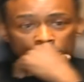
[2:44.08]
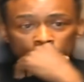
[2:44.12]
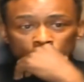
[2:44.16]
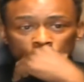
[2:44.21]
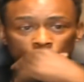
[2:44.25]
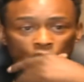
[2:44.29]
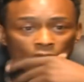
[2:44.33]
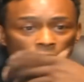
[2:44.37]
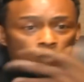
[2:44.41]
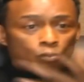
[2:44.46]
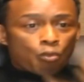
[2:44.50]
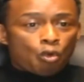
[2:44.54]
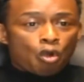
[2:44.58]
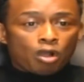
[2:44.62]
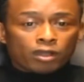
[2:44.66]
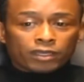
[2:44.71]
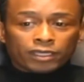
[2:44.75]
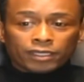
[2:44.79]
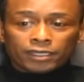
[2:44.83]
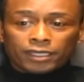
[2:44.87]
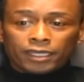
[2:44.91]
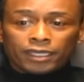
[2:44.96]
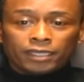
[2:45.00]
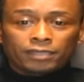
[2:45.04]
So I'm
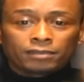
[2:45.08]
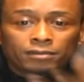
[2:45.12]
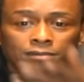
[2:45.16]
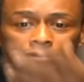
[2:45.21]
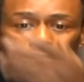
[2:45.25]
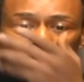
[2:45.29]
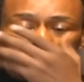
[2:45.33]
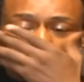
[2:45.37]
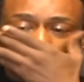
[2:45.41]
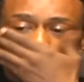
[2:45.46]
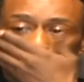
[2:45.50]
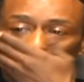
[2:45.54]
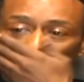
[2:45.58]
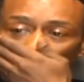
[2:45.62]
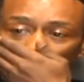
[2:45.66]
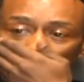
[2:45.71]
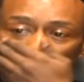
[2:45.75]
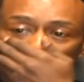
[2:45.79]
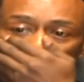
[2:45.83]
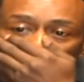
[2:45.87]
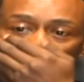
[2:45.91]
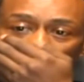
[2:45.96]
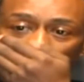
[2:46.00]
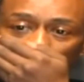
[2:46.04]
walking in, you know,
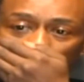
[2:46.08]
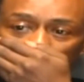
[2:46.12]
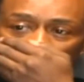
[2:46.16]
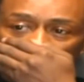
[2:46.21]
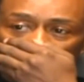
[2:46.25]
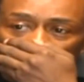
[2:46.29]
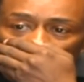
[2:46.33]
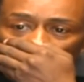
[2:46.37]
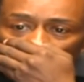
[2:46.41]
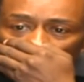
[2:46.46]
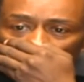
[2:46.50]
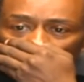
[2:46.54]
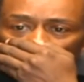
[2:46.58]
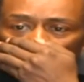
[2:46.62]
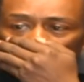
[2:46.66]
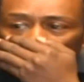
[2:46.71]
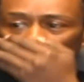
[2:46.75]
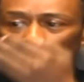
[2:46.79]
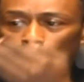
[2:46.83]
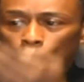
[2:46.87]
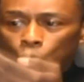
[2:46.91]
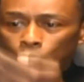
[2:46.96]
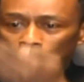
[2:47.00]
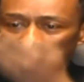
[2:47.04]
you know, with a uh,
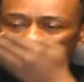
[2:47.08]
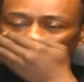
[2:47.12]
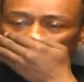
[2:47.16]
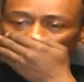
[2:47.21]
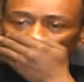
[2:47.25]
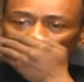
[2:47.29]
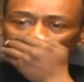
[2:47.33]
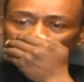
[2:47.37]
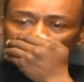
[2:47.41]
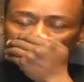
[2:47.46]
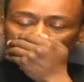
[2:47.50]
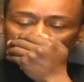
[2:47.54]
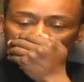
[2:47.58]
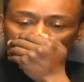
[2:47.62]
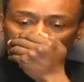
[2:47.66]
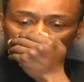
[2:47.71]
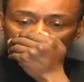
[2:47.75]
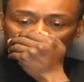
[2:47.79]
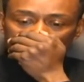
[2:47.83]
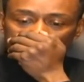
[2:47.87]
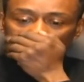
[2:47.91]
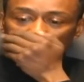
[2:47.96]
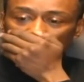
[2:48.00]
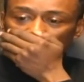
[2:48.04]
with a wet
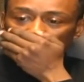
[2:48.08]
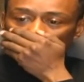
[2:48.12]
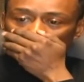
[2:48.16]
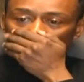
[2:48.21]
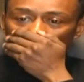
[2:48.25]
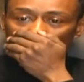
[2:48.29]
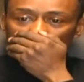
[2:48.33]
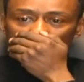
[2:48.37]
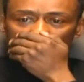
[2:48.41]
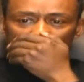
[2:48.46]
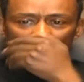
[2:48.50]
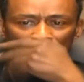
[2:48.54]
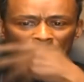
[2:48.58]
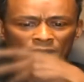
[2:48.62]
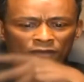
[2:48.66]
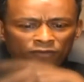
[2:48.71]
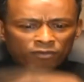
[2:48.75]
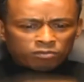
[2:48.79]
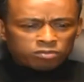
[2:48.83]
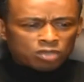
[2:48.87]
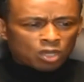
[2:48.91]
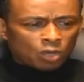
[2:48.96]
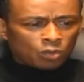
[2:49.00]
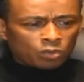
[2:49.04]
uh, t-shirt over my mouth.
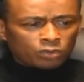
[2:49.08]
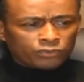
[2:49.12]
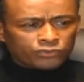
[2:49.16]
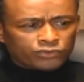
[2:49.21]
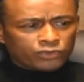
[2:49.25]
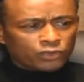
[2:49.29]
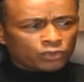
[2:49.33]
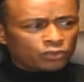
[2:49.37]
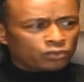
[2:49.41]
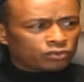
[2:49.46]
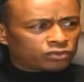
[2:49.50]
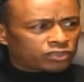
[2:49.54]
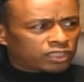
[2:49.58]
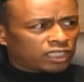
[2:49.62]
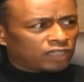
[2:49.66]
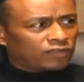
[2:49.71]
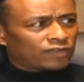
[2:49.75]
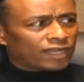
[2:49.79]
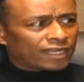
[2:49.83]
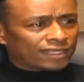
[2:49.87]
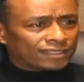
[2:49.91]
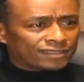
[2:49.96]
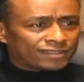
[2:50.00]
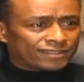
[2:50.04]
I'm going through, seeing
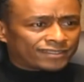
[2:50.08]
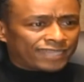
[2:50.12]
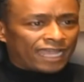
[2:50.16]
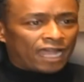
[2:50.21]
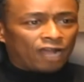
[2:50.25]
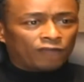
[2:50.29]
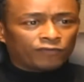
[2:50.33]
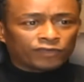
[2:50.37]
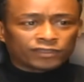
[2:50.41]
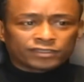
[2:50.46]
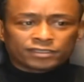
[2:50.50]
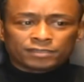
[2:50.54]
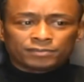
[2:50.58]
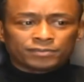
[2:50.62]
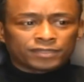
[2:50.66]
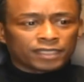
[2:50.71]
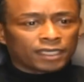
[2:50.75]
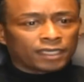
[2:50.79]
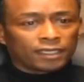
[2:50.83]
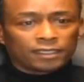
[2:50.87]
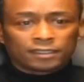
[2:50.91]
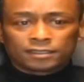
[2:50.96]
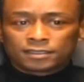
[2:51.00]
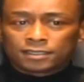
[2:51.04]
if I could salvage some
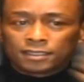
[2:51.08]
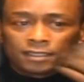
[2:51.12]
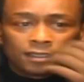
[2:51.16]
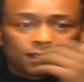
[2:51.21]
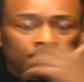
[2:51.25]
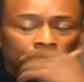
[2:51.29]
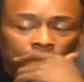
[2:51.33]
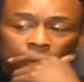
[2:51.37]
things.